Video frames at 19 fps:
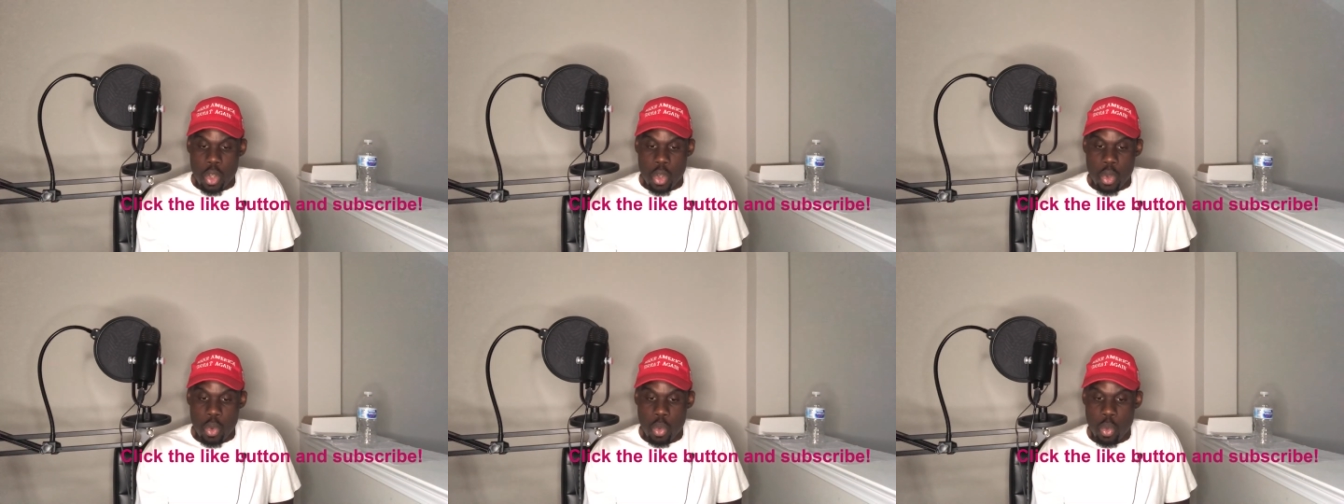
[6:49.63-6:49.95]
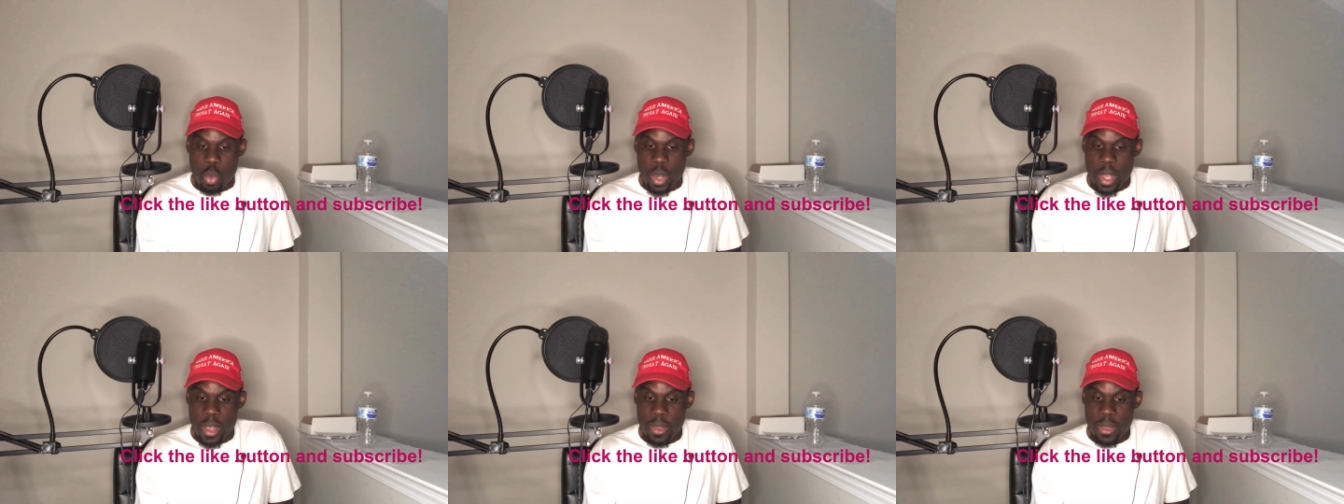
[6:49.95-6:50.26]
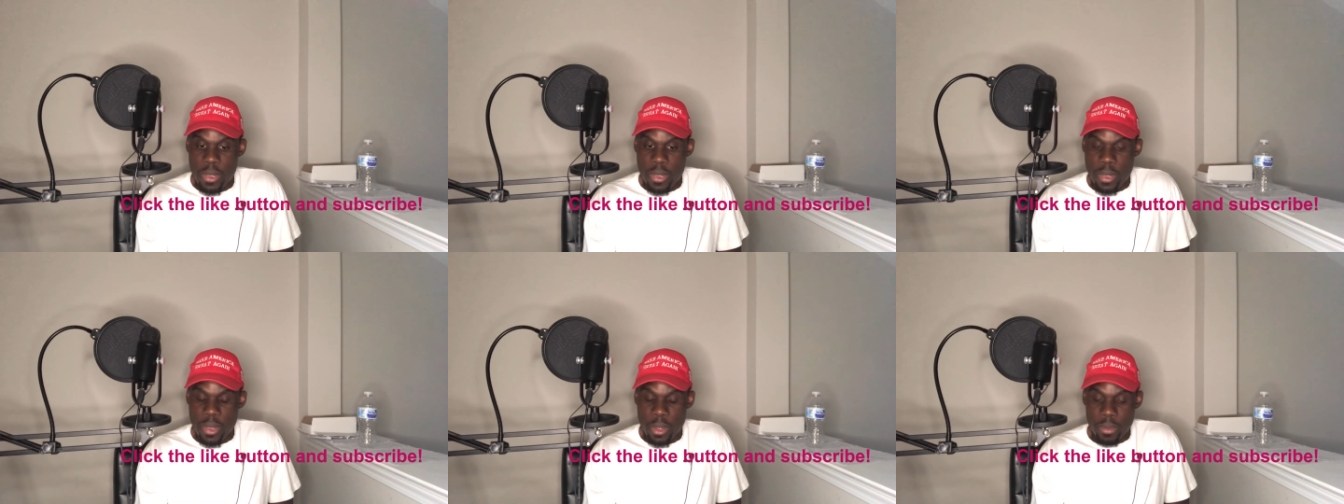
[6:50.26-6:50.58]

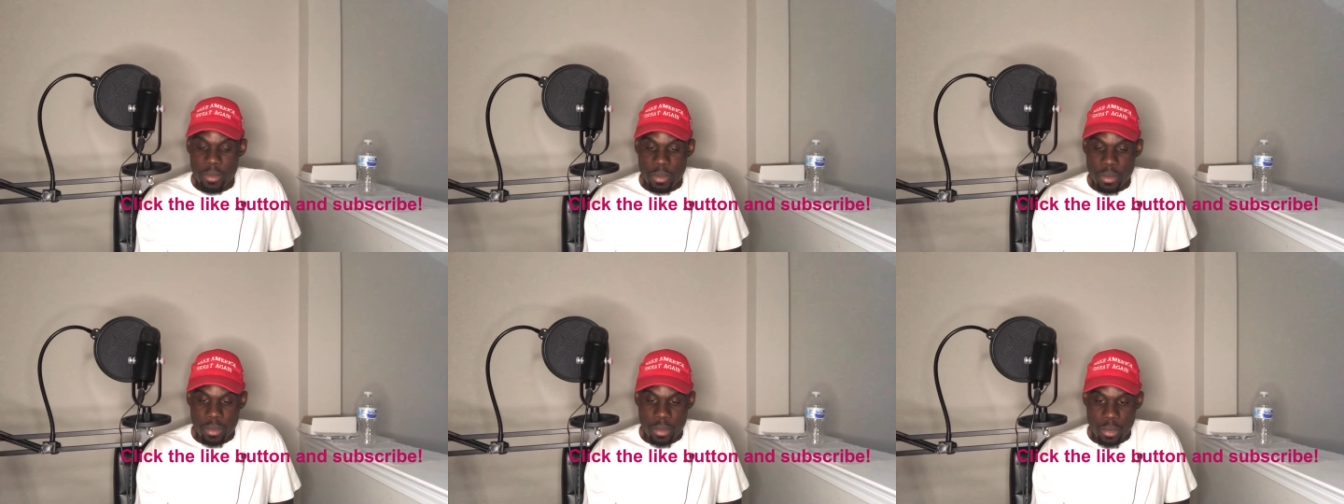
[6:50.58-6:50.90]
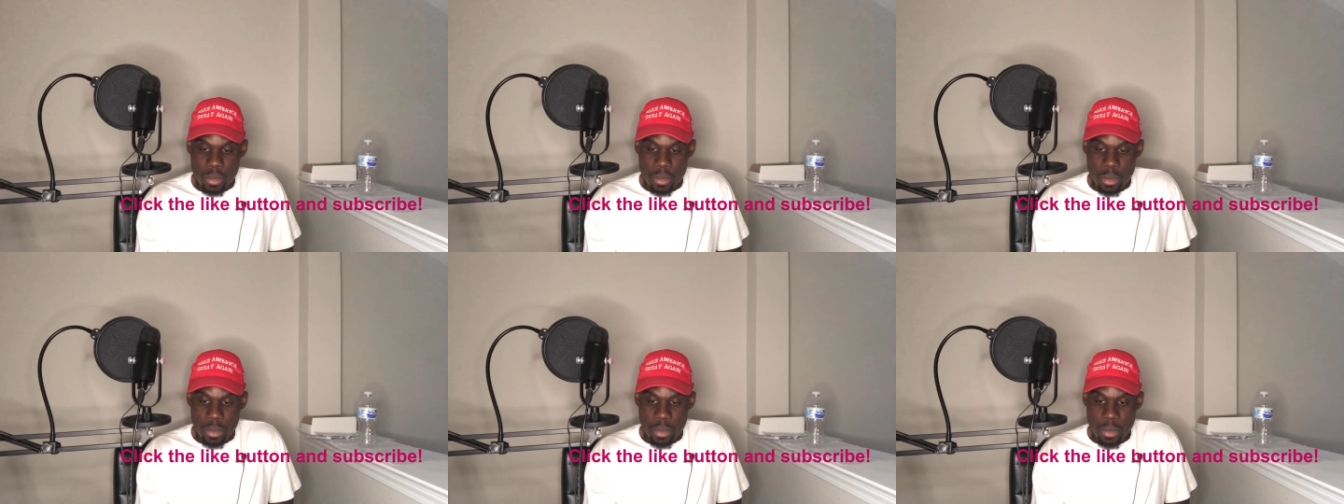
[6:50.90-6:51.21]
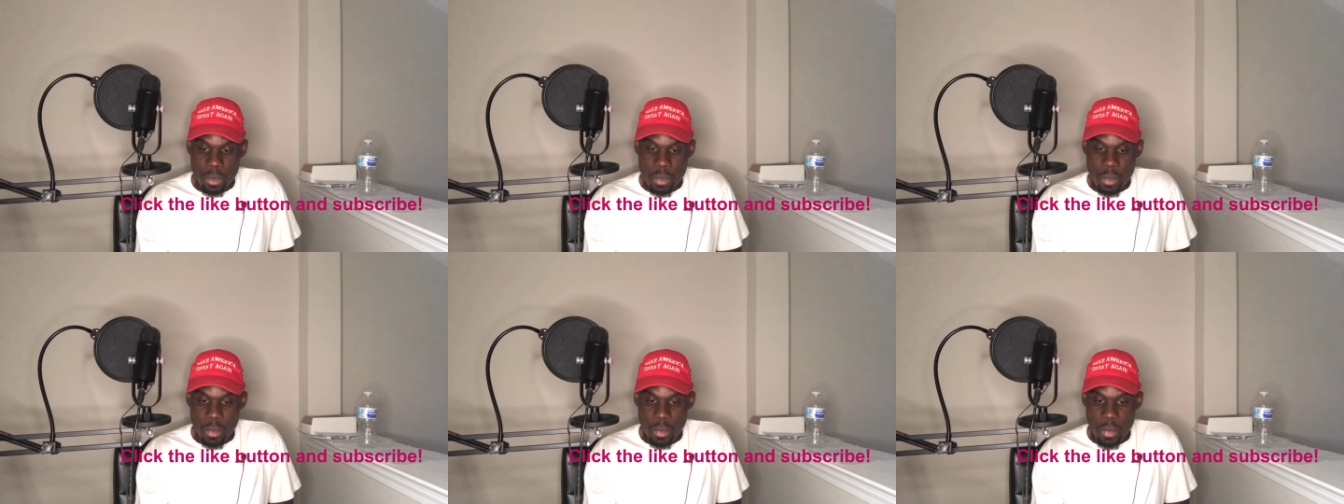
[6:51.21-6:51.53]
with
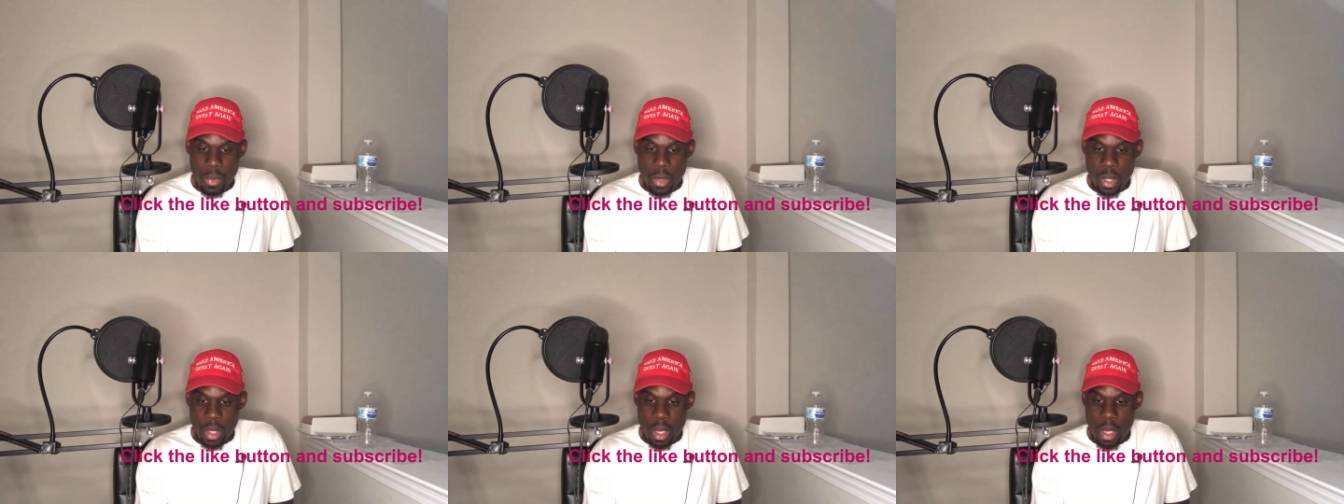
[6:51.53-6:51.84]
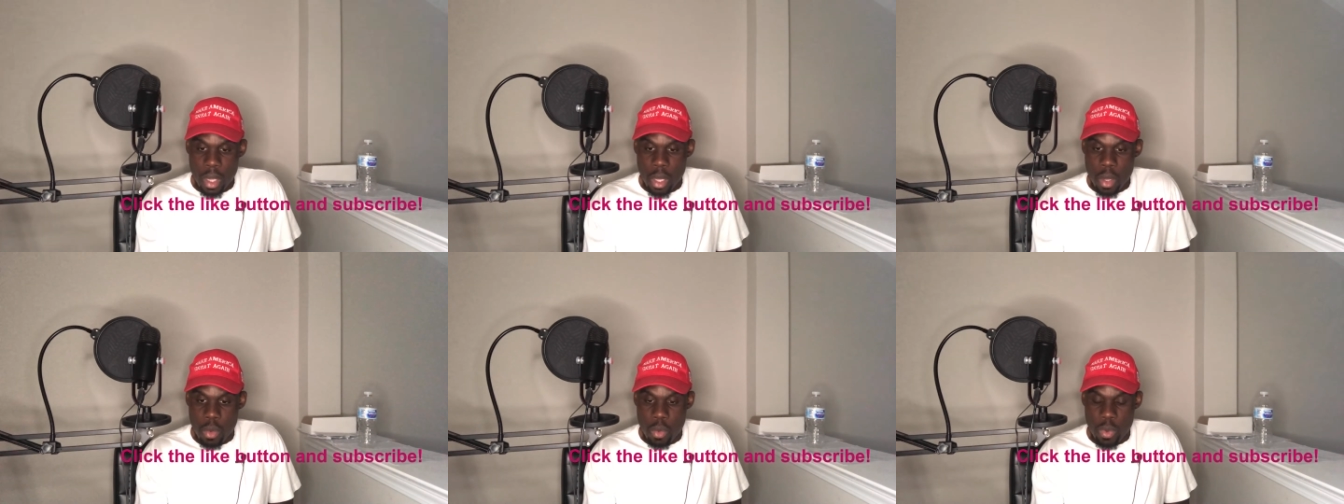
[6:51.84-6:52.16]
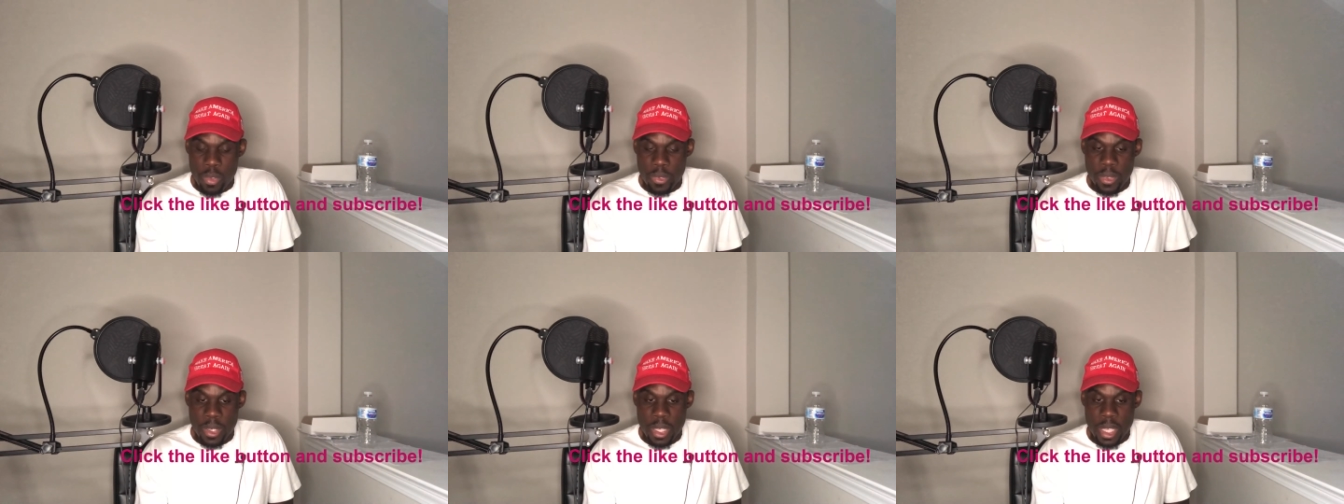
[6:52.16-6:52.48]

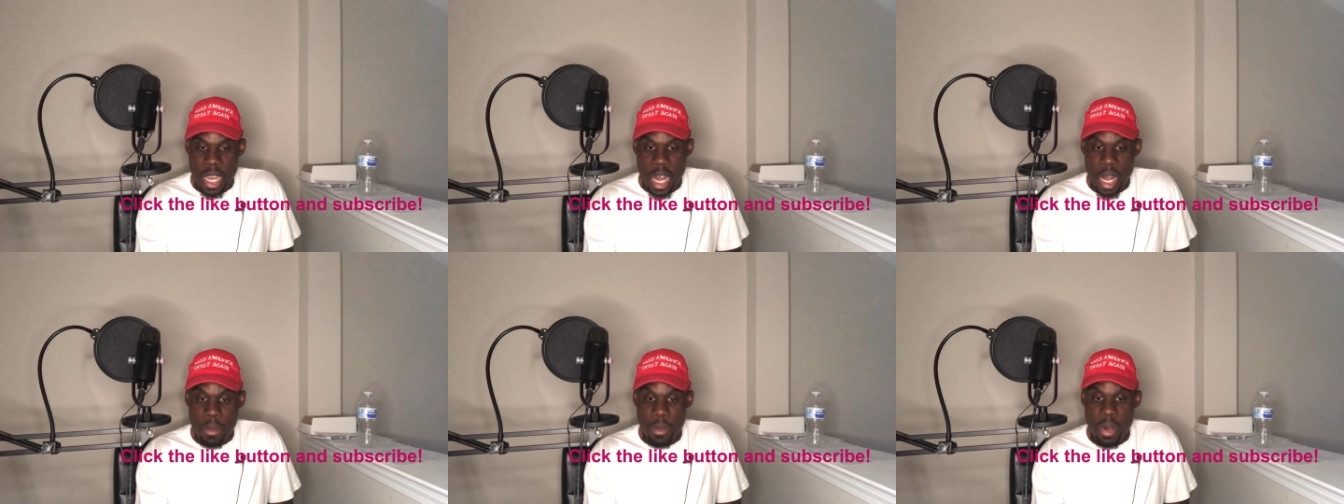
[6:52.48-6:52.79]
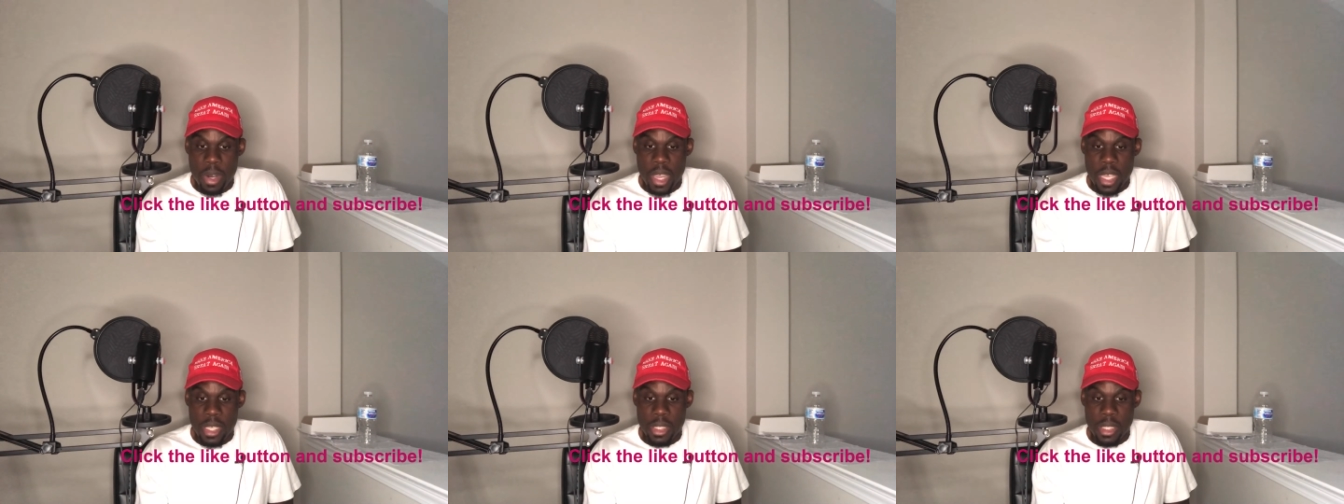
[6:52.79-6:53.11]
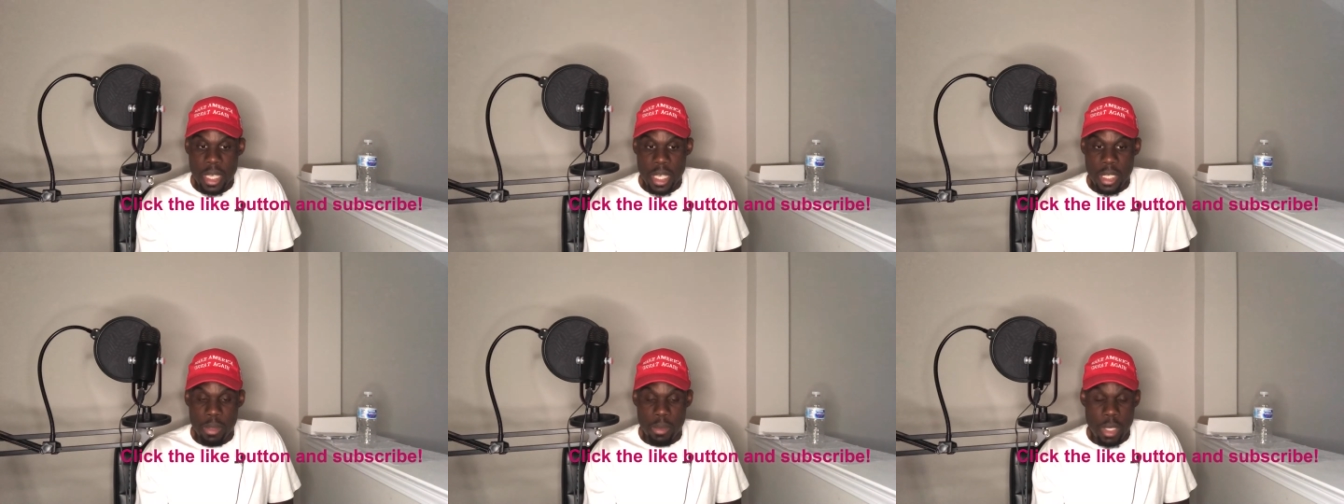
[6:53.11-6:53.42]
the camera
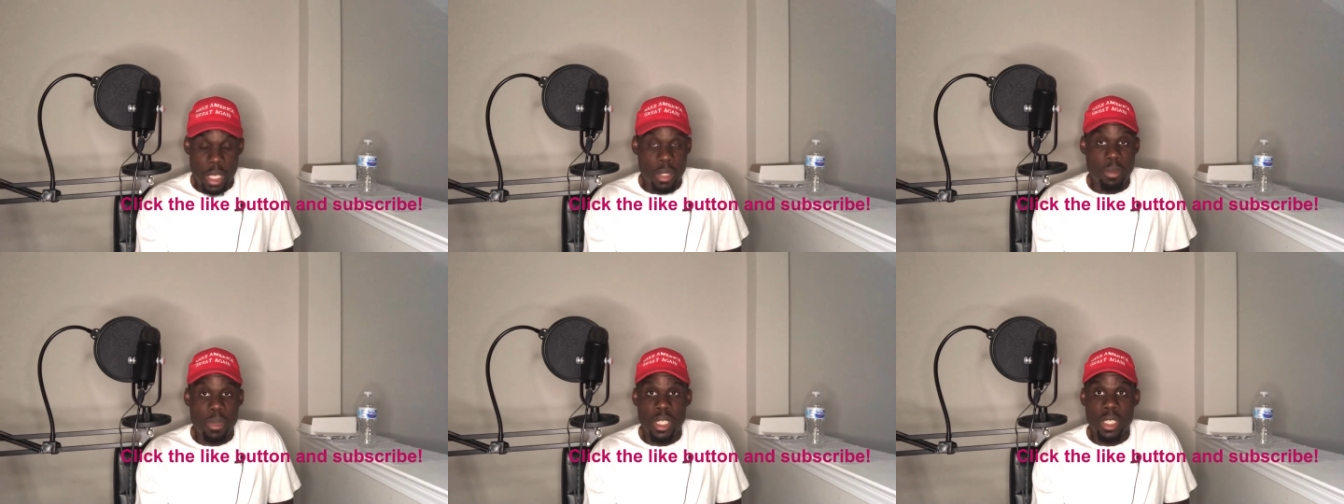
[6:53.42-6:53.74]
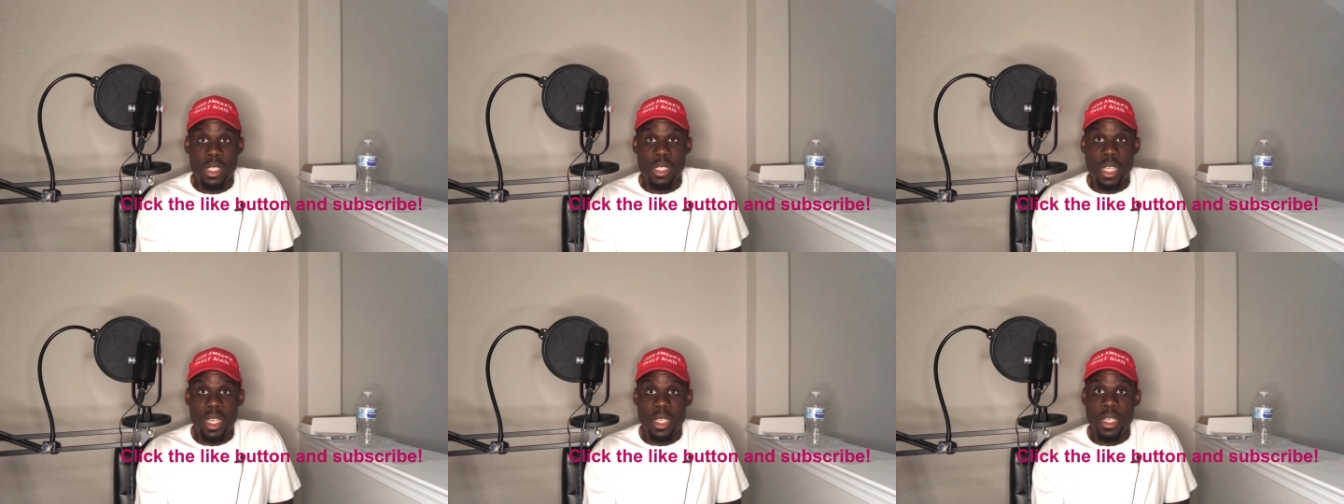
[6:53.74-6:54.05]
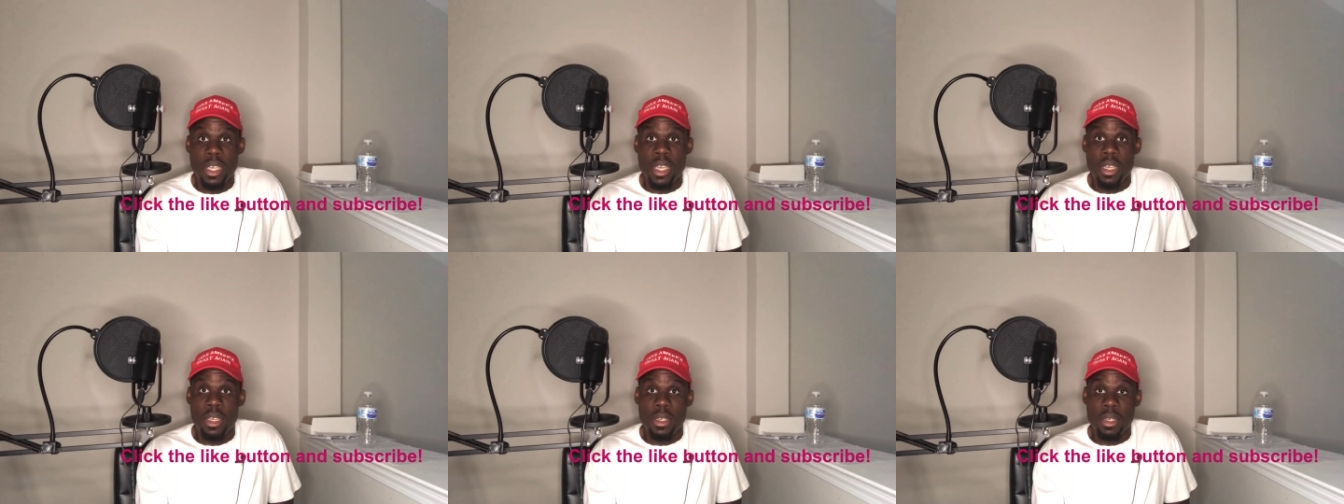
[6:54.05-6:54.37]
as much as I
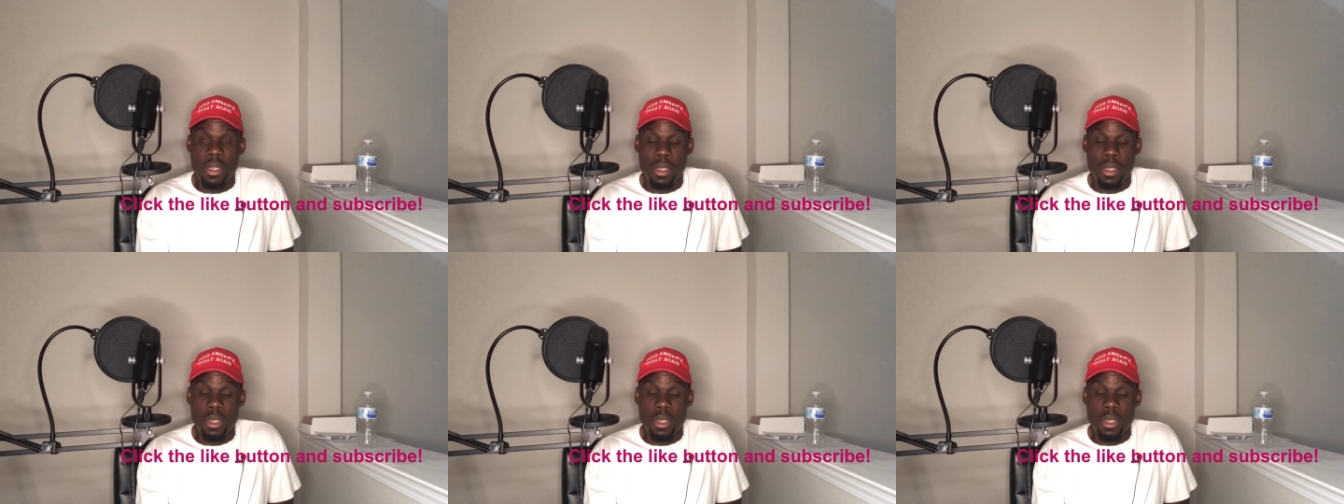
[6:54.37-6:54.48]
can.